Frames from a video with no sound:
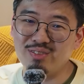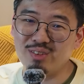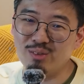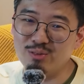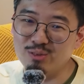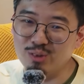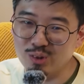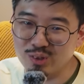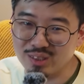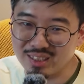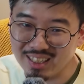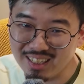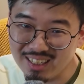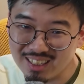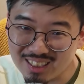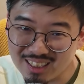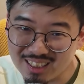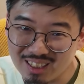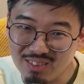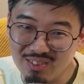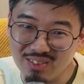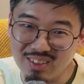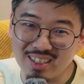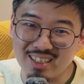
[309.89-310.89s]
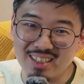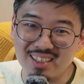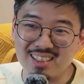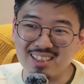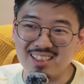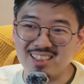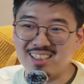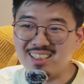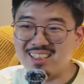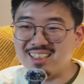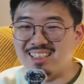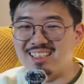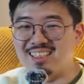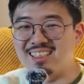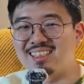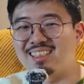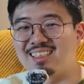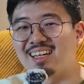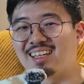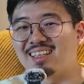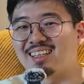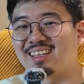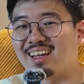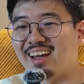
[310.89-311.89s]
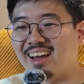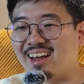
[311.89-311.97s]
from rotation because she's in set